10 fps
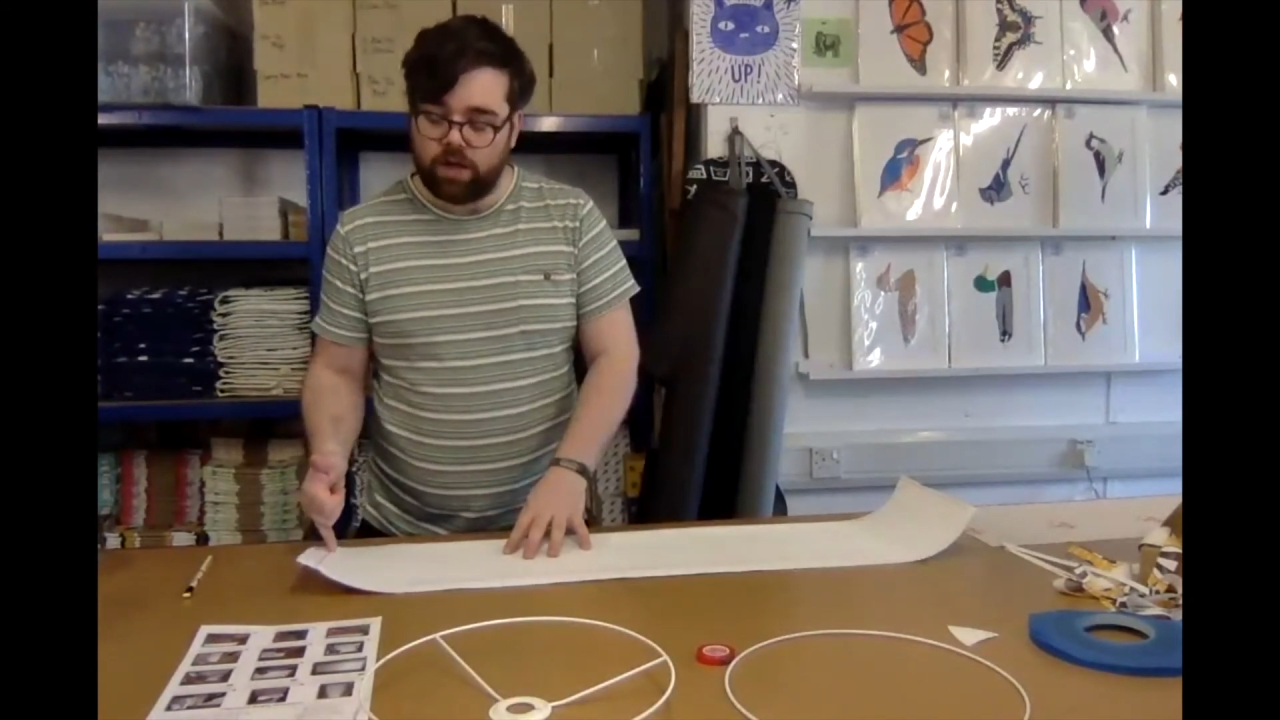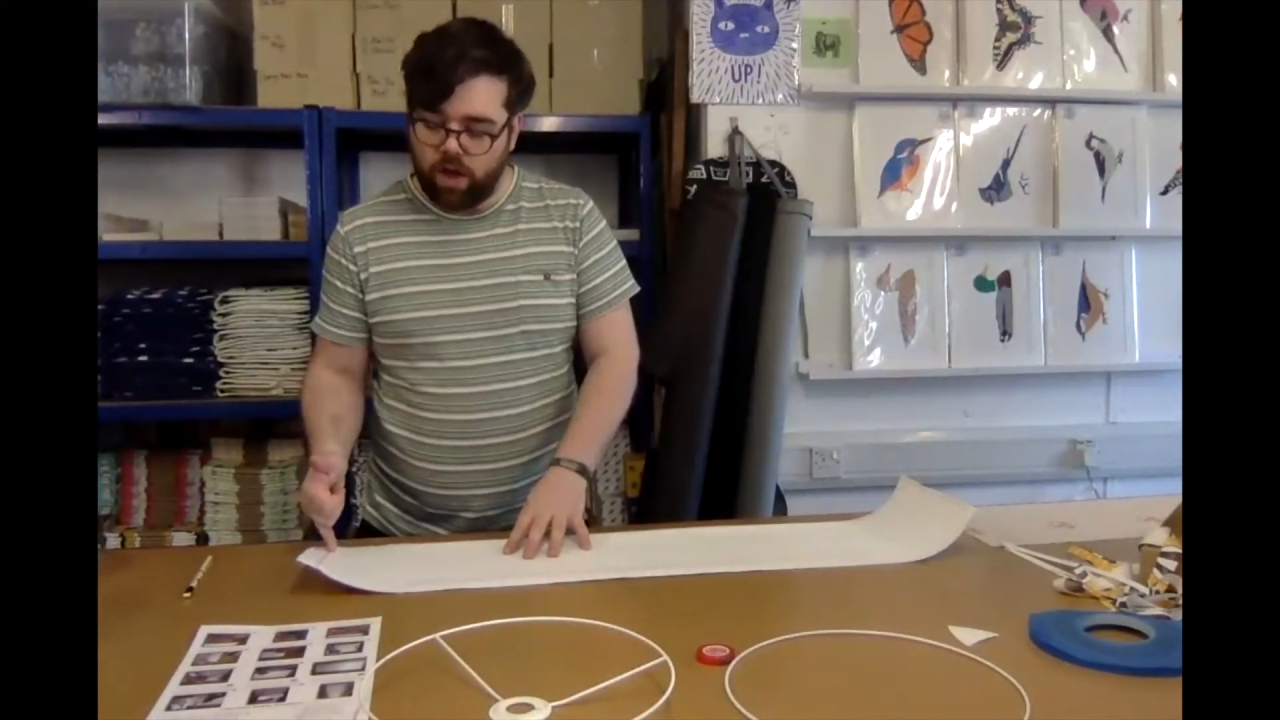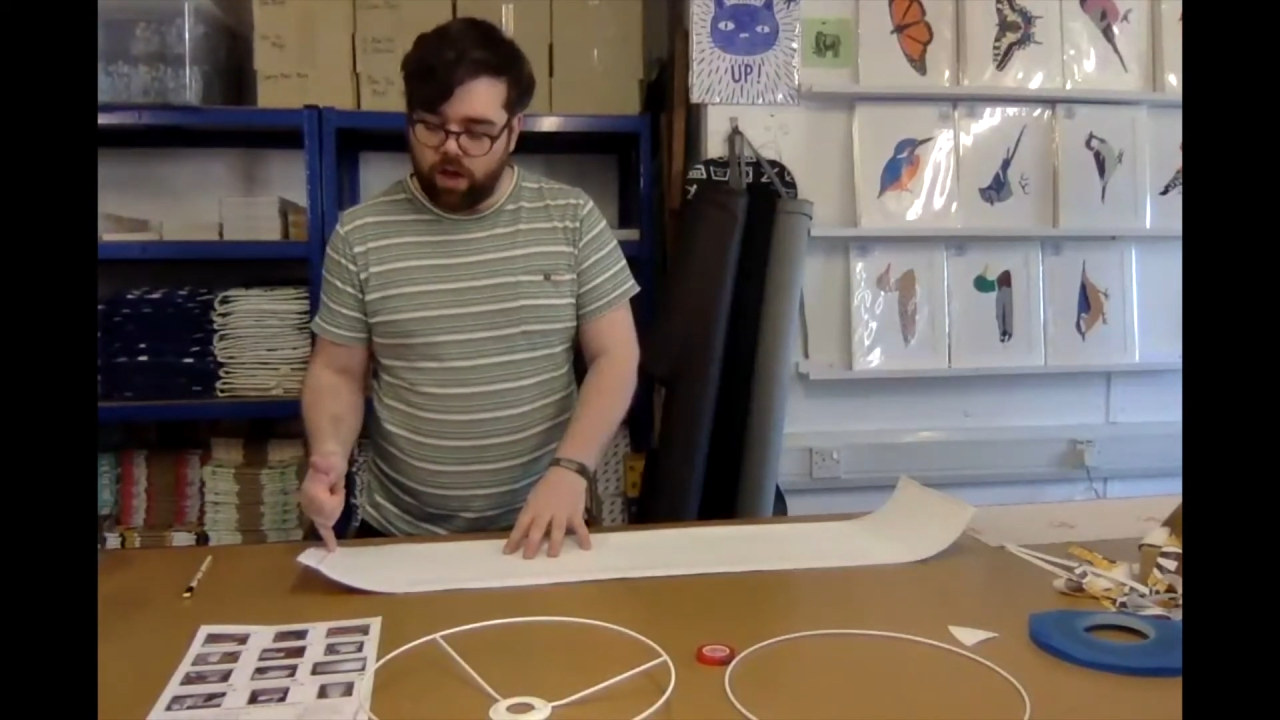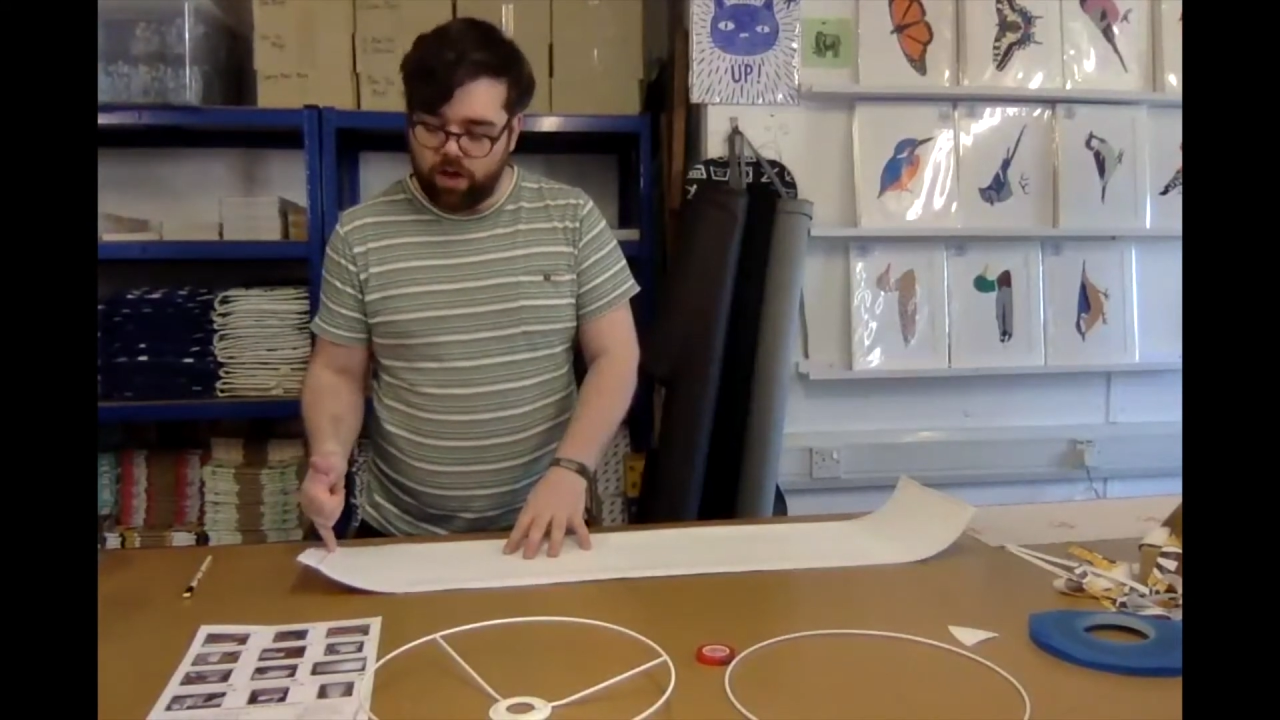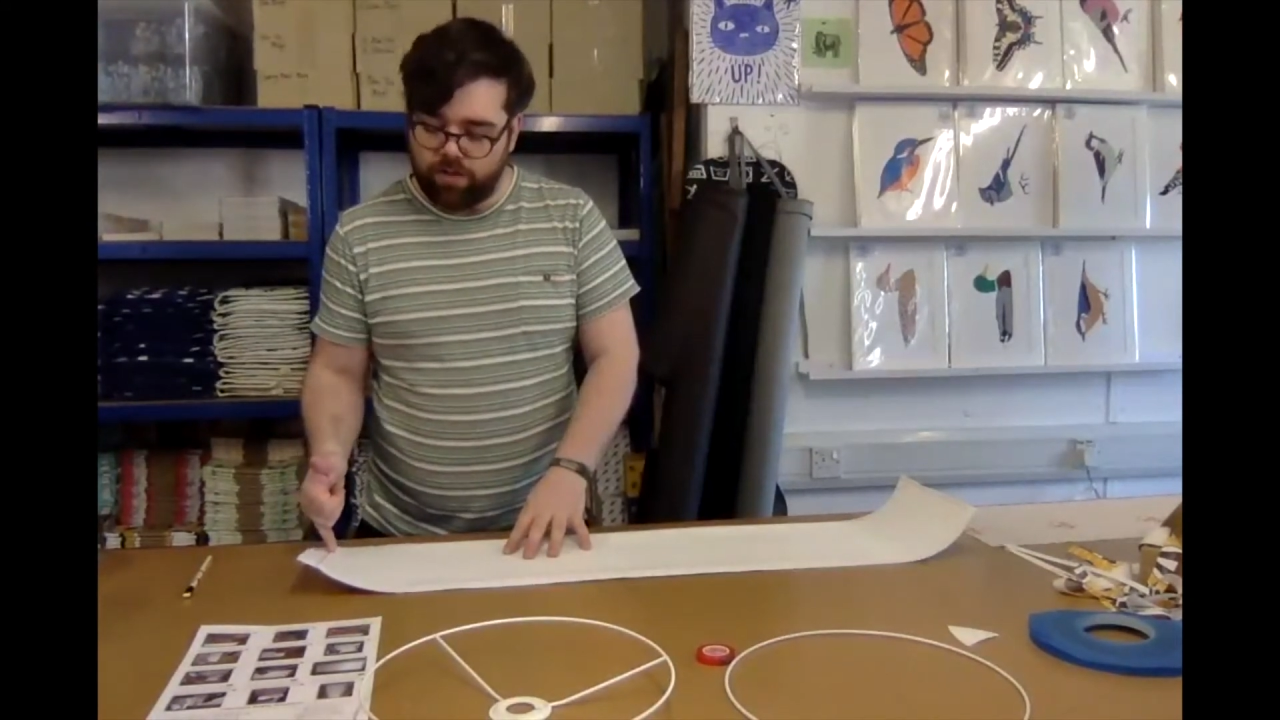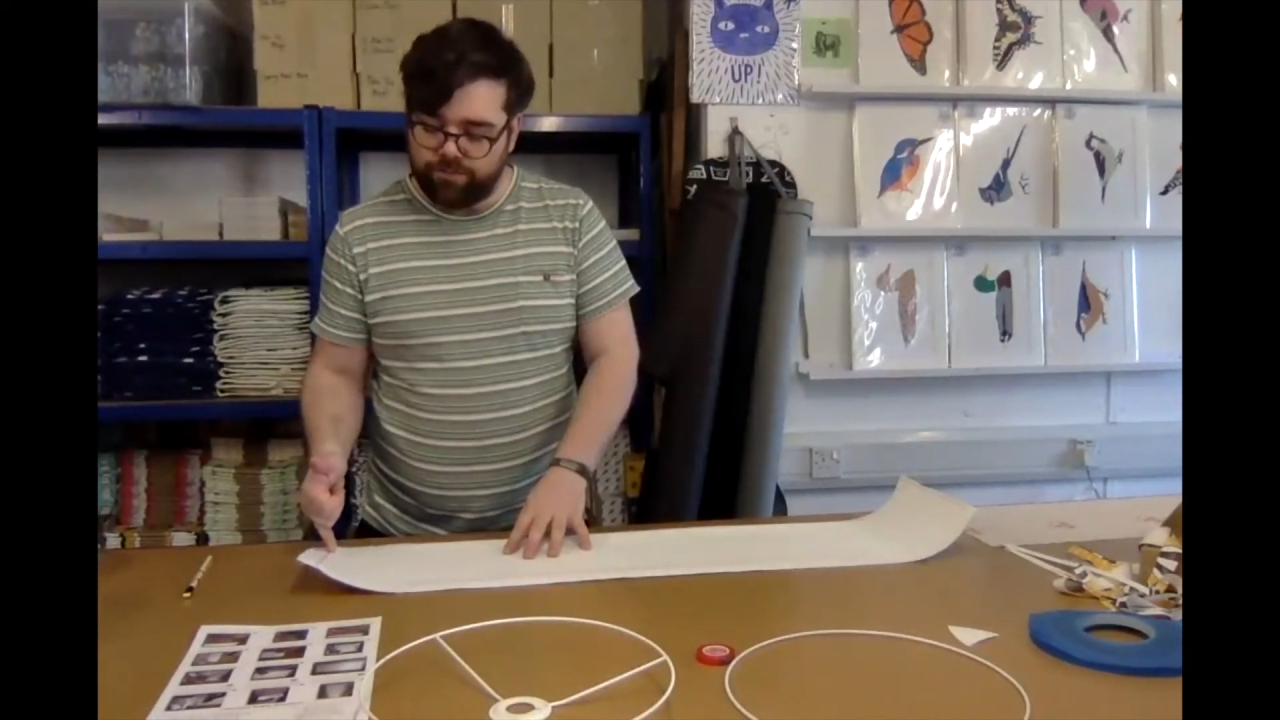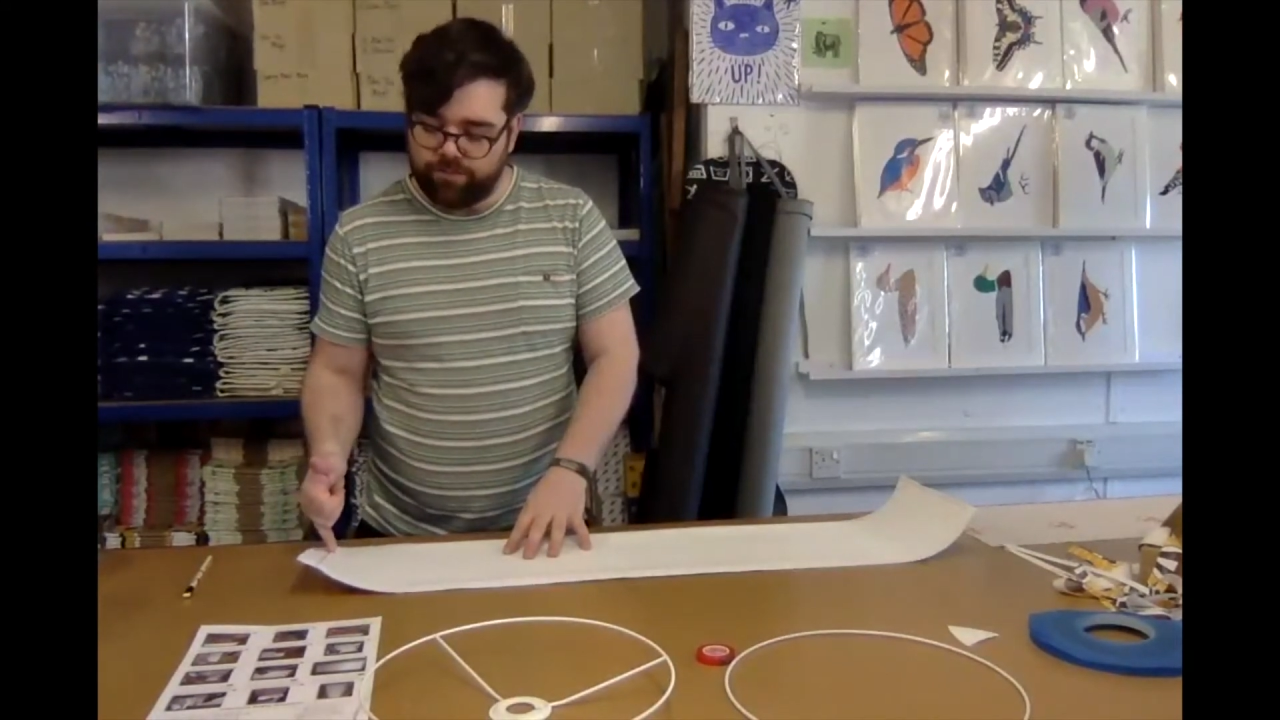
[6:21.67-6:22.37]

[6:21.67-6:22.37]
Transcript: of